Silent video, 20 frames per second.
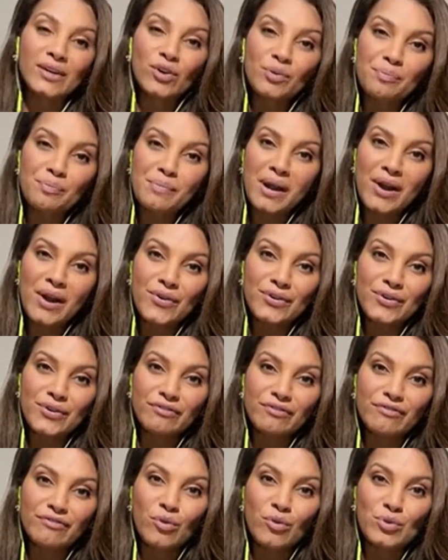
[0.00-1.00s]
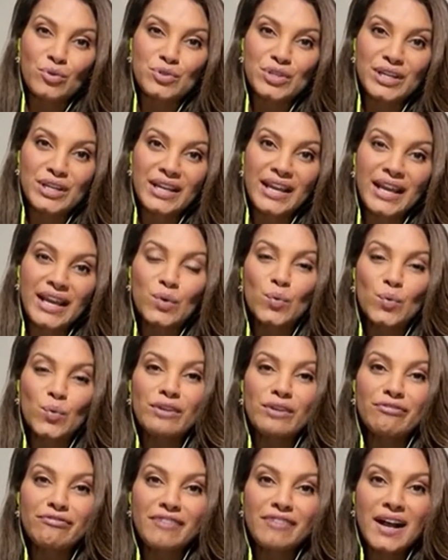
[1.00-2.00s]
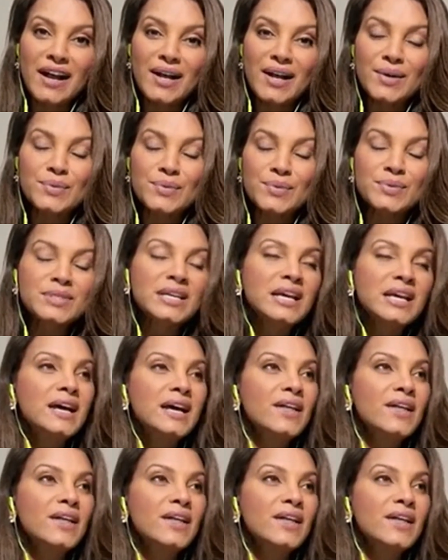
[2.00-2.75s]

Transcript: got married at 40 and we found